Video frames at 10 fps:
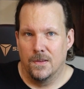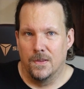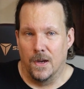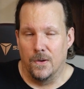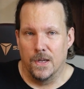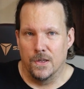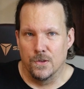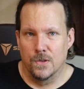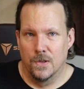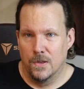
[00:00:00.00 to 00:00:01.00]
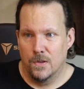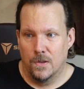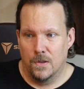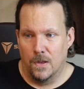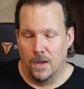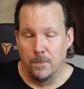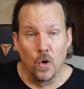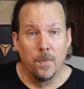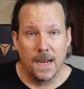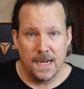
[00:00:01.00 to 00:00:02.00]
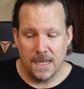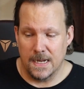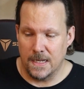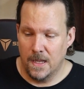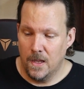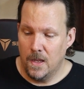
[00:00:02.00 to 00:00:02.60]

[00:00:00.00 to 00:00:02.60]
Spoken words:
There is a mermaid in it